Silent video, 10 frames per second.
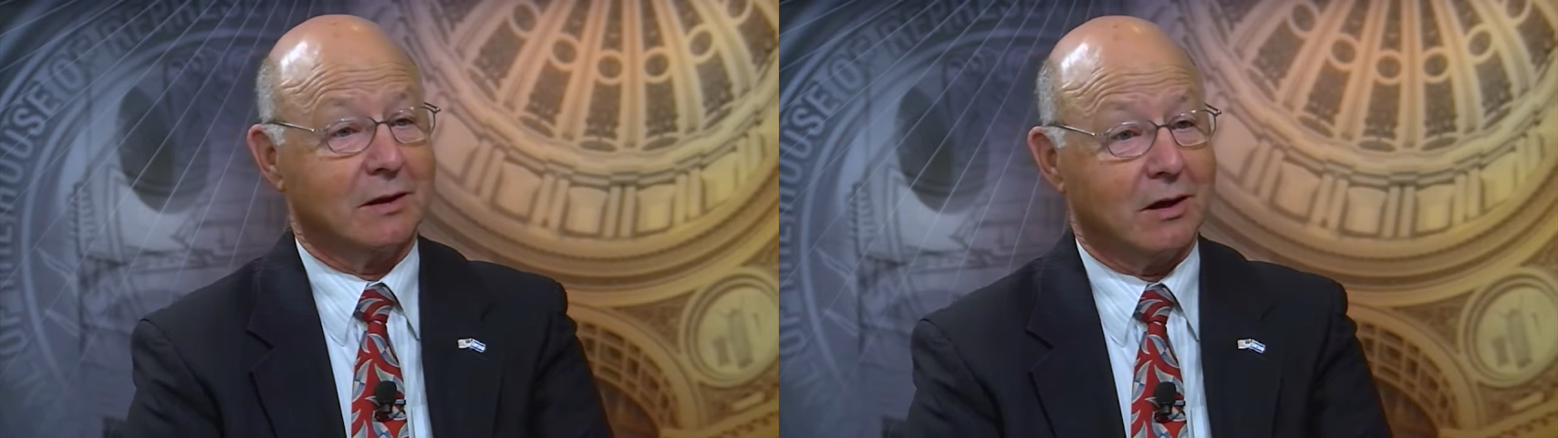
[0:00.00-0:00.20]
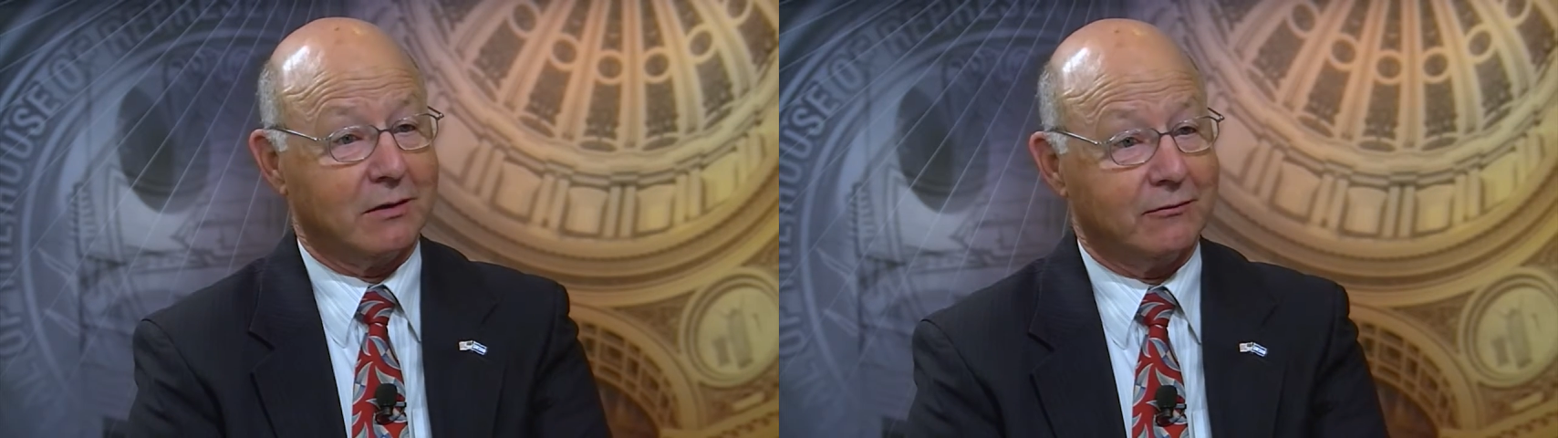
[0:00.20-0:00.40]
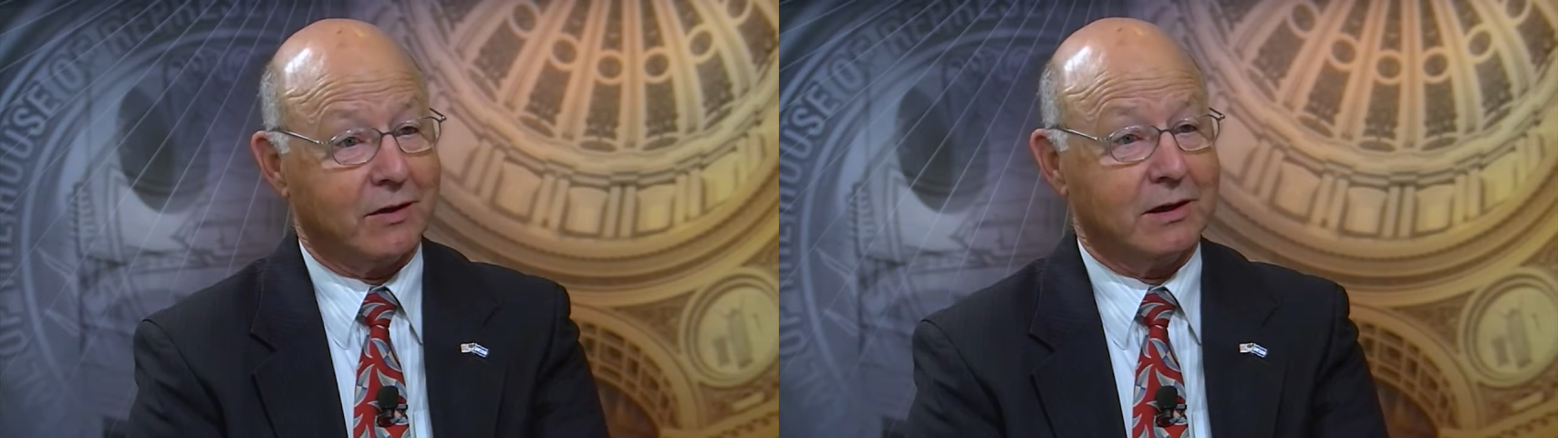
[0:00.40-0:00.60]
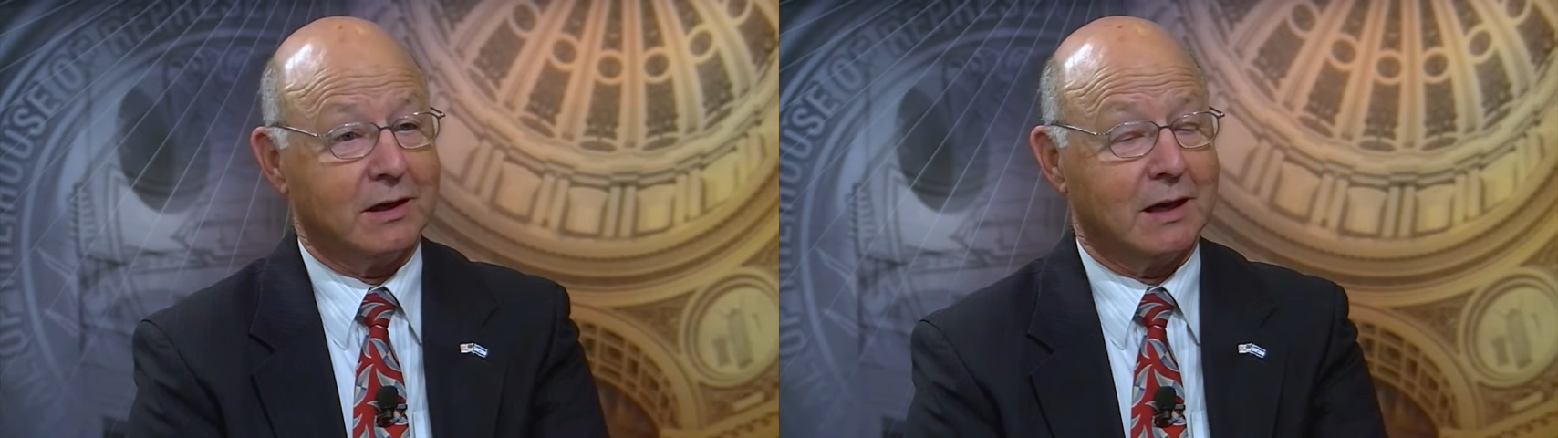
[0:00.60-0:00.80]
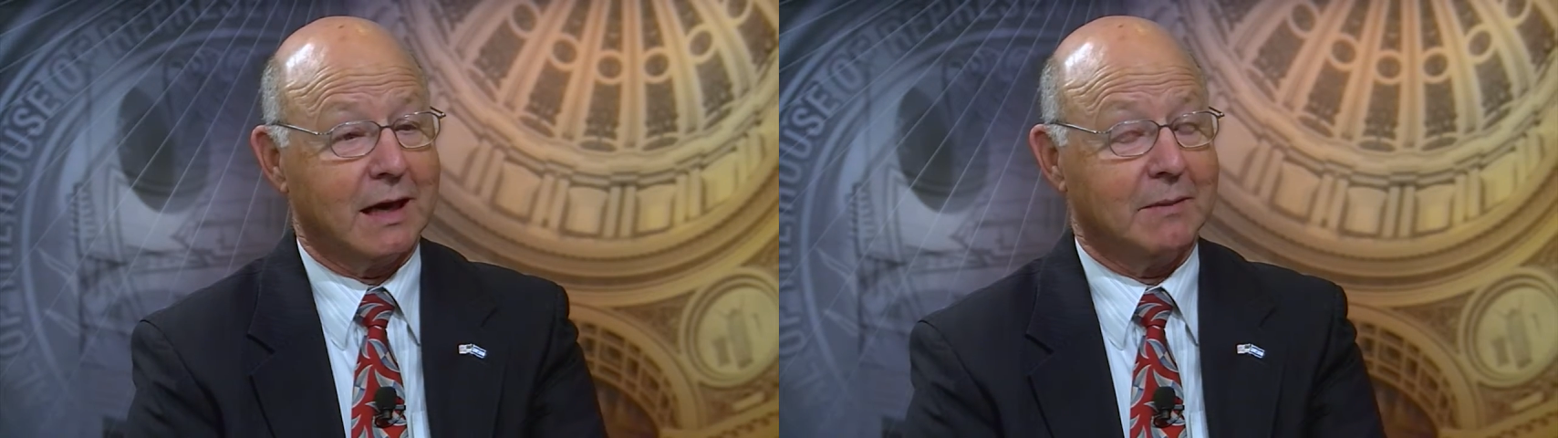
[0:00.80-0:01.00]
the
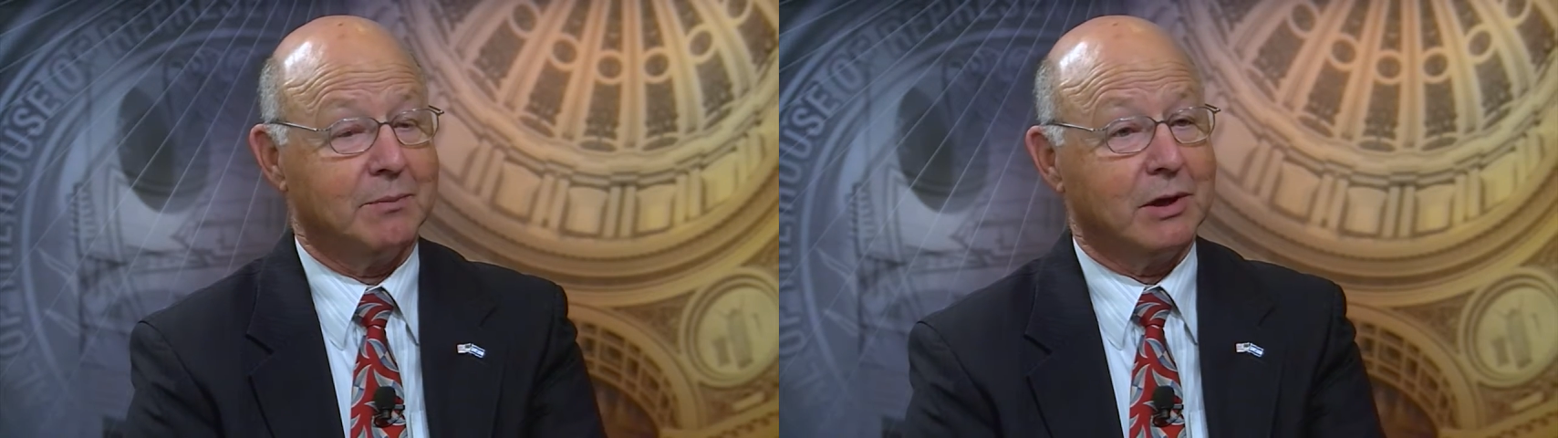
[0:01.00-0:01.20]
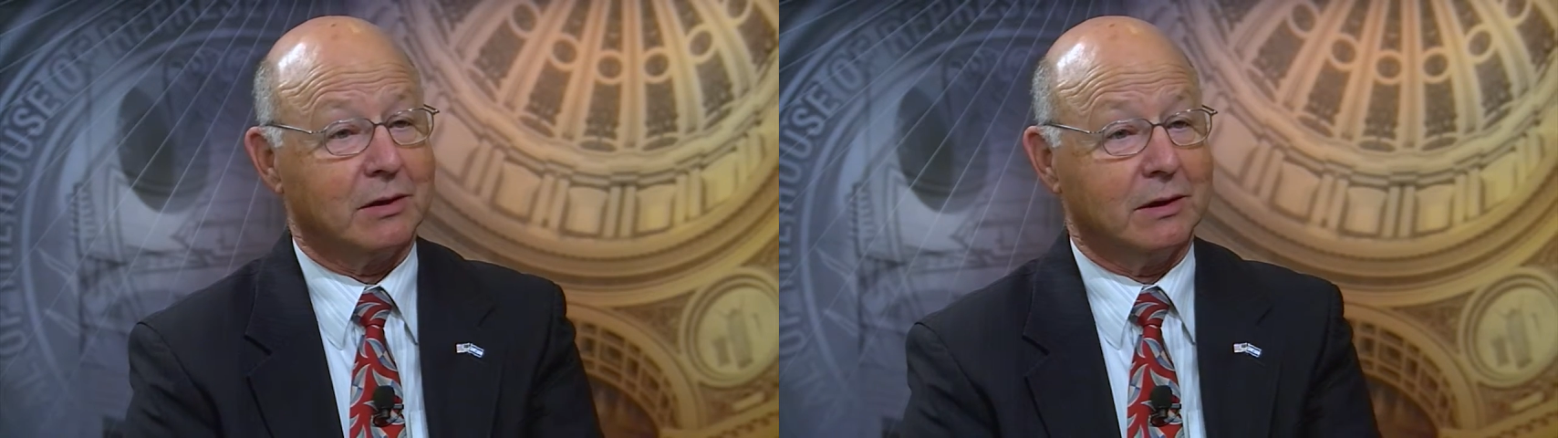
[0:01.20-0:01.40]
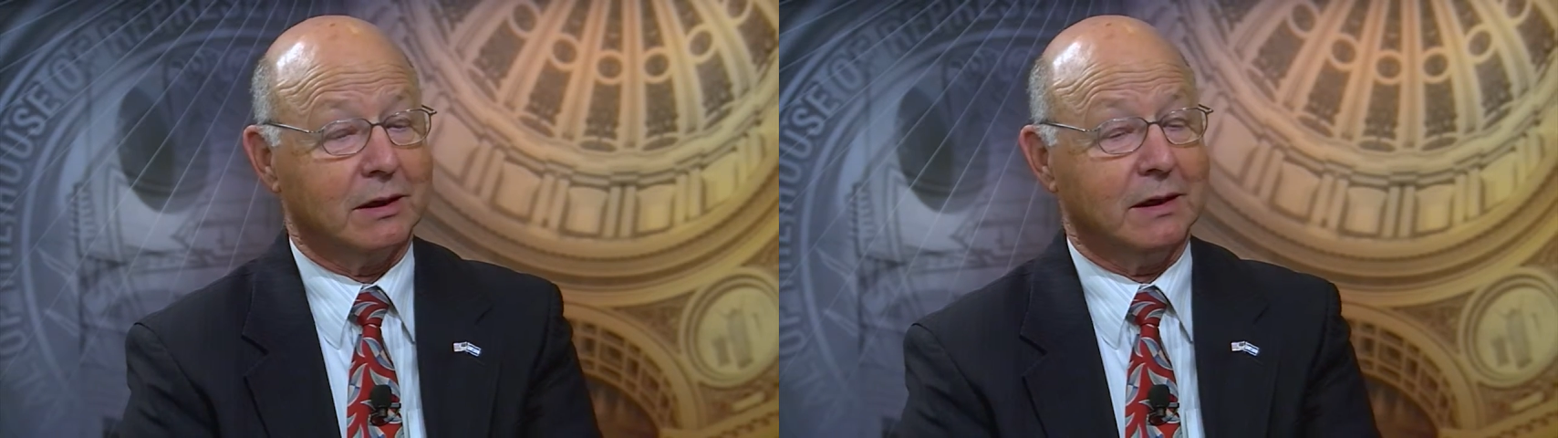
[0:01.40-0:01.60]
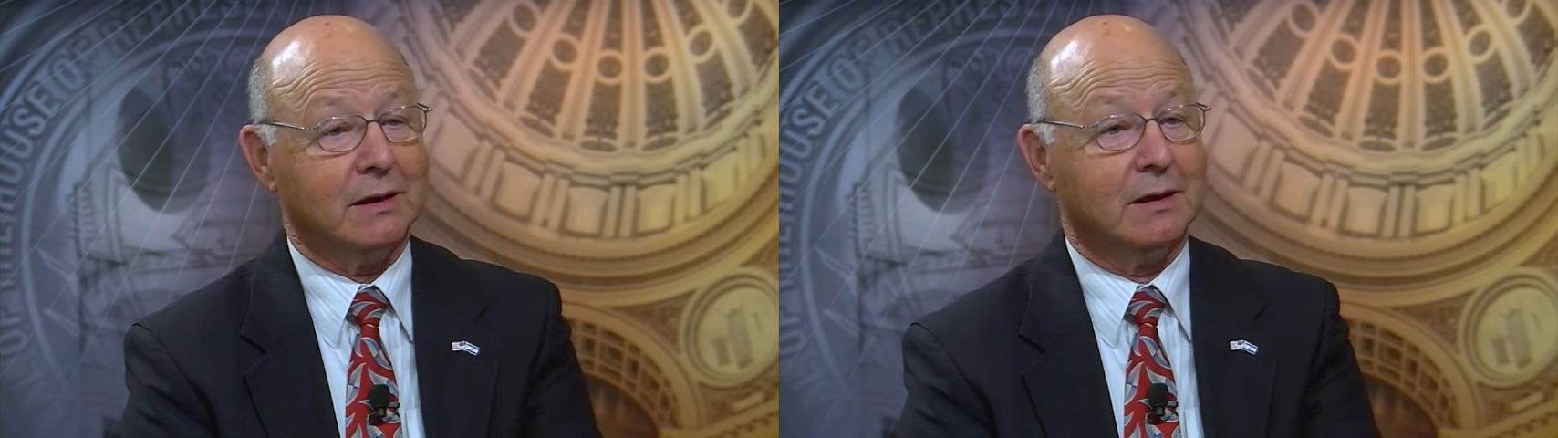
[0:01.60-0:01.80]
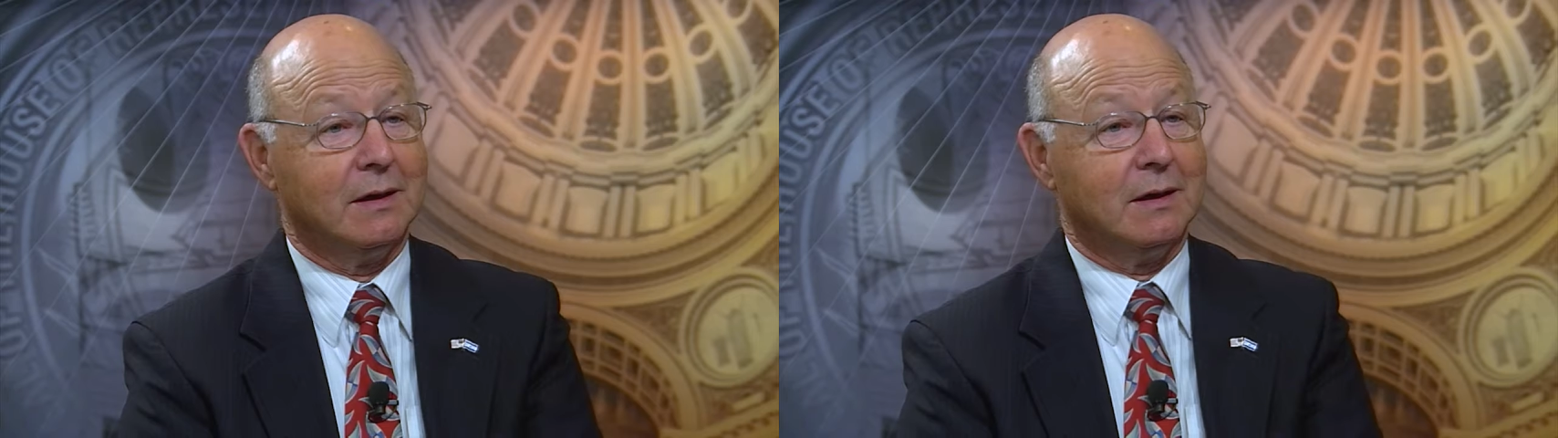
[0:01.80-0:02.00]
unfunded liability.